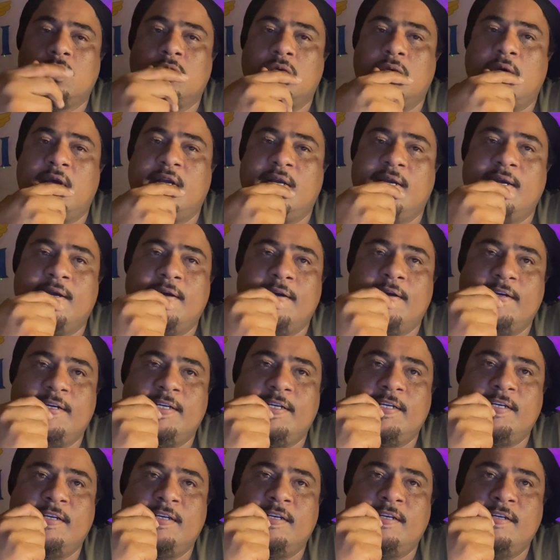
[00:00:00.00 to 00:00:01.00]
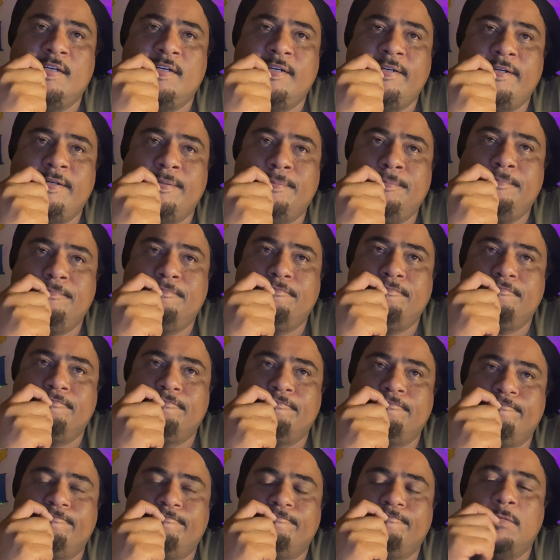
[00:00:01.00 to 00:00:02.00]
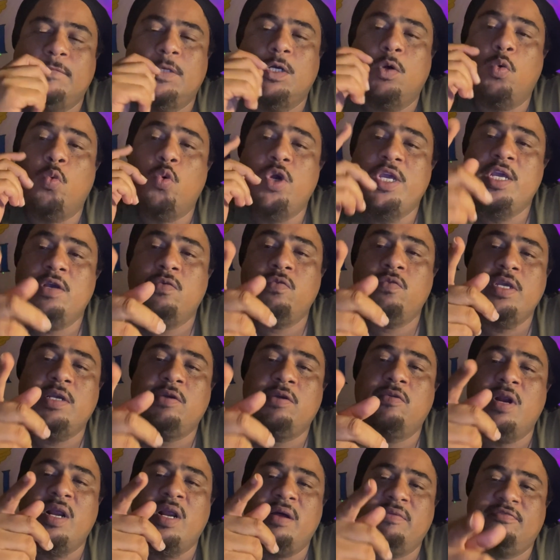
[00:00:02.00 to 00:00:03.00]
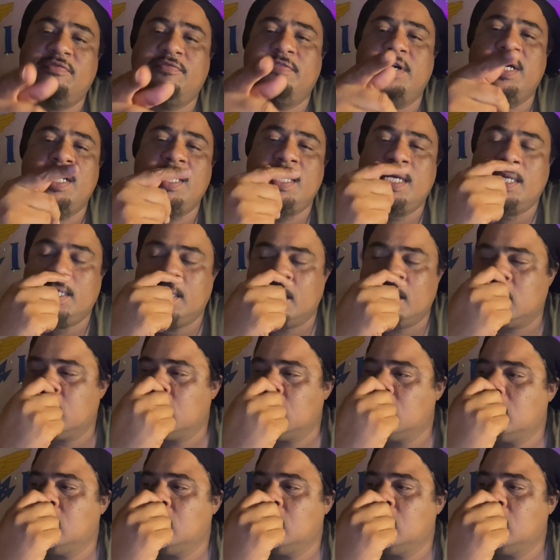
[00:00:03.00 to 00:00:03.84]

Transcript: I got Wee Wee Grandfather.